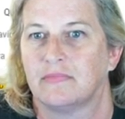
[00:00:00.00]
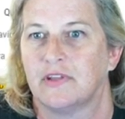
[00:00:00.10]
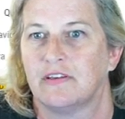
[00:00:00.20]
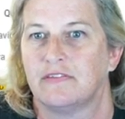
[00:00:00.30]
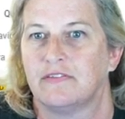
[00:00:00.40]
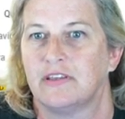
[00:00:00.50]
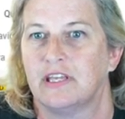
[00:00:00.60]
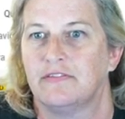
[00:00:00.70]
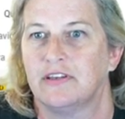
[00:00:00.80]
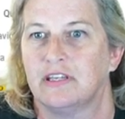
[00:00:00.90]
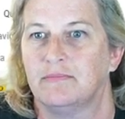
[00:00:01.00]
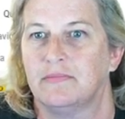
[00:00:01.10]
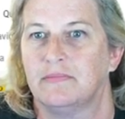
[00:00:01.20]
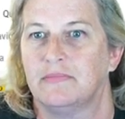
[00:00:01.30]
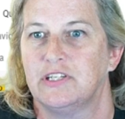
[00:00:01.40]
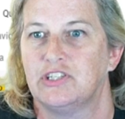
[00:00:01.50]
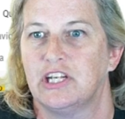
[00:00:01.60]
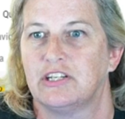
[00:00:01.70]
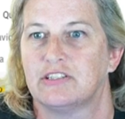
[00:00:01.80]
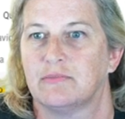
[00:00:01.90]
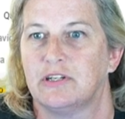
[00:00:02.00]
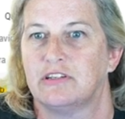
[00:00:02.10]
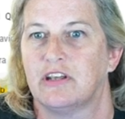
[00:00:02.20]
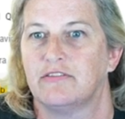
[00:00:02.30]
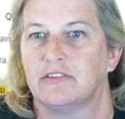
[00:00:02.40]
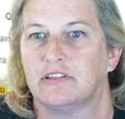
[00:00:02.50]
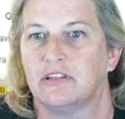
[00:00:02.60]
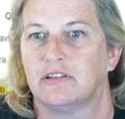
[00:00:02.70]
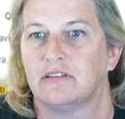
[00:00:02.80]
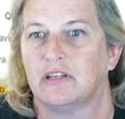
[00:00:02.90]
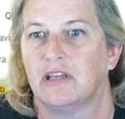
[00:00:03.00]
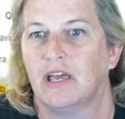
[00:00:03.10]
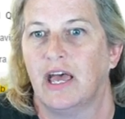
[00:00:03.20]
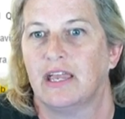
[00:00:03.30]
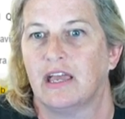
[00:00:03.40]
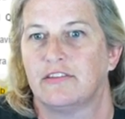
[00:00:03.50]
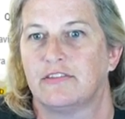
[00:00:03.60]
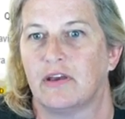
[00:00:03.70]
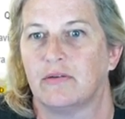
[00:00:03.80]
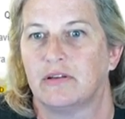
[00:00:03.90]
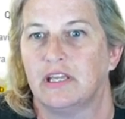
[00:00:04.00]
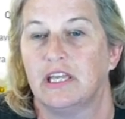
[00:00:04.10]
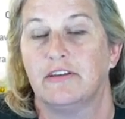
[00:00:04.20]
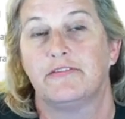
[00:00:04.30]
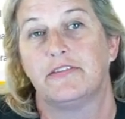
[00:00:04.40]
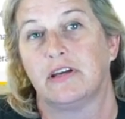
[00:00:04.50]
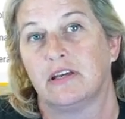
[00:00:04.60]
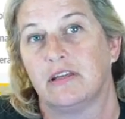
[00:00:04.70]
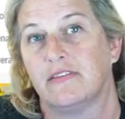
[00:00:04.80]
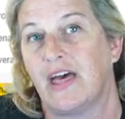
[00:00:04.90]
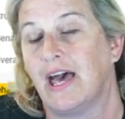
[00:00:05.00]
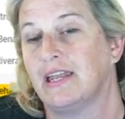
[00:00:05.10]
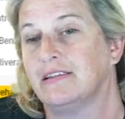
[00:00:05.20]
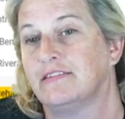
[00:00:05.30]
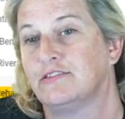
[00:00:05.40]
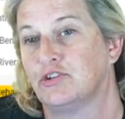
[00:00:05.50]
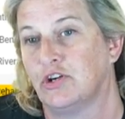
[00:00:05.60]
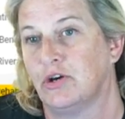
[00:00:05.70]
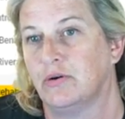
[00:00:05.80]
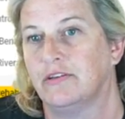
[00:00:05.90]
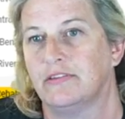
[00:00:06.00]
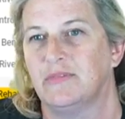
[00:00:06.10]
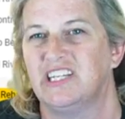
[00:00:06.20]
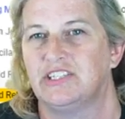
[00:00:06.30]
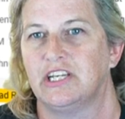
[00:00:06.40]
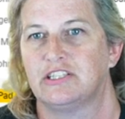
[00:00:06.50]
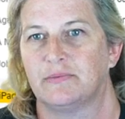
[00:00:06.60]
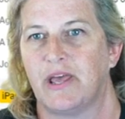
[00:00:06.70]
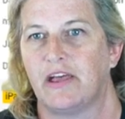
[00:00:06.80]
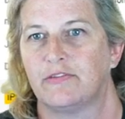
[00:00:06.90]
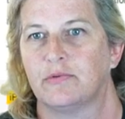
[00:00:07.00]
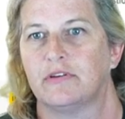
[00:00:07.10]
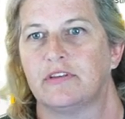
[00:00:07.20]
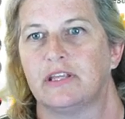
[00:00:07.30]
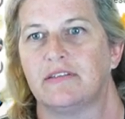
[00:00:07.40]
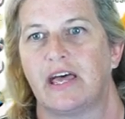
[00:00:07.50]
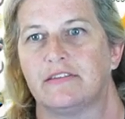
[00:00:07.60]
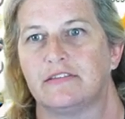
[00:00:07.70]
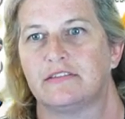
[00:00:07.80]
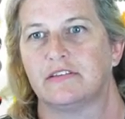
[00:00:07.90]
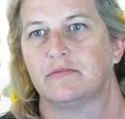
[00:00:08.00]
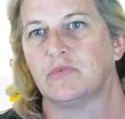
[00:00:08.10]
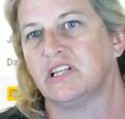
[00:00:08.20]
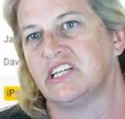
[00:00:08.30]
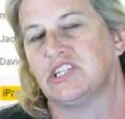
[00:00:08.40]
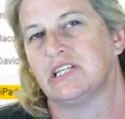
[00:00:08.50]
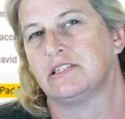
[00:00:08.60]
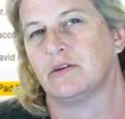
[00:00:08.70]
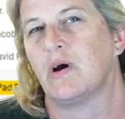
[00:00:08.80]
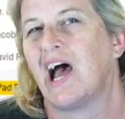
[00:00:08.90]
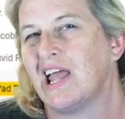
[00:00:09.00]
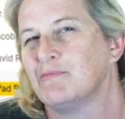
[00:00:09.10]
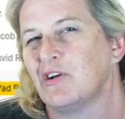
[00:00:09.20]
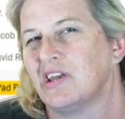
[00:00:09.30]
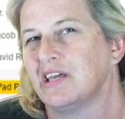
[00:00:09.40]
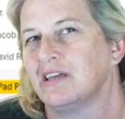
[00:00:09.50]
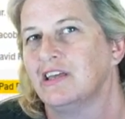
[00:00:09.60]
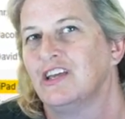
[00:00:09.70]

if if it can be changed, somebody definitely did. I guess so. If that is true. If somebody changed the password, then that's just malicious. So I'm going to